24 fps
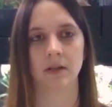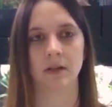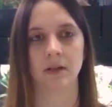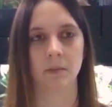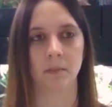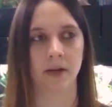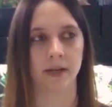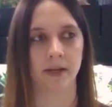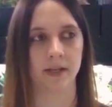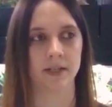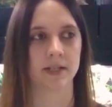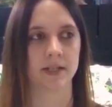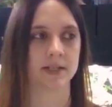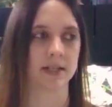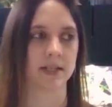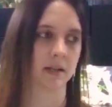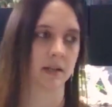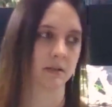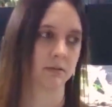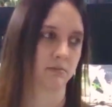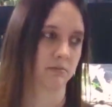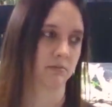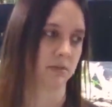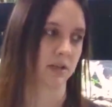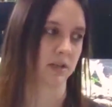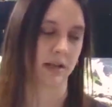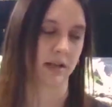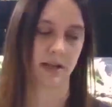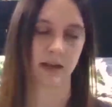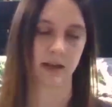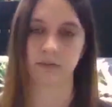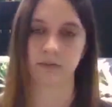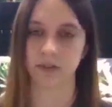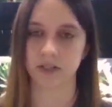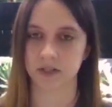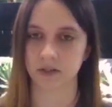on my end because I didn't
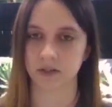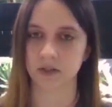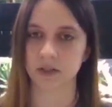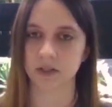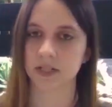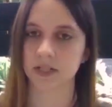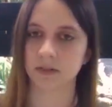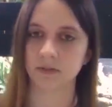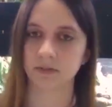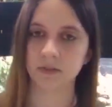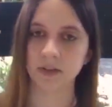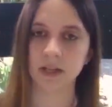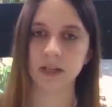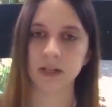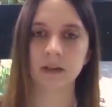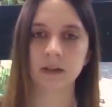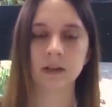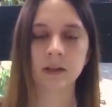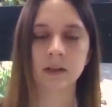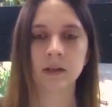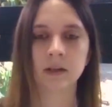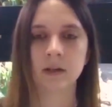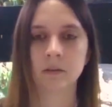have lizards to feed,